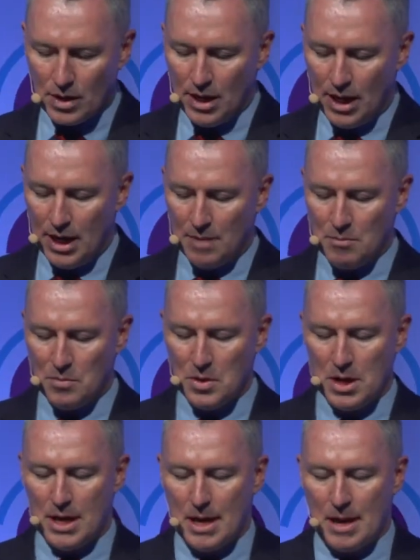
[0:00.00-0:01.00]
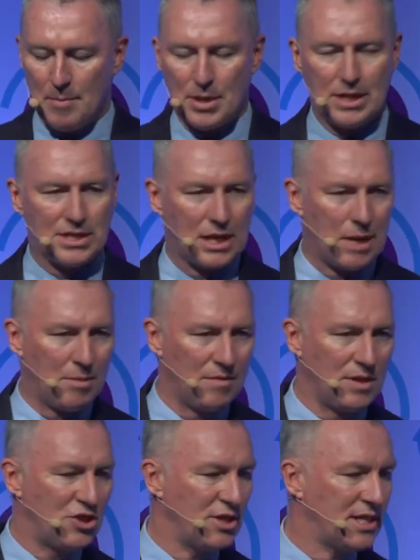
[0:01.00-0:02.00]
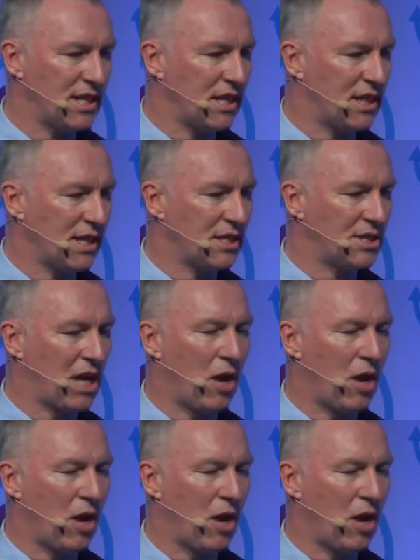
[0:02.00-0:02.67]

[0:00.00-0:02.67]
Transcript: But there's a couple of interesting things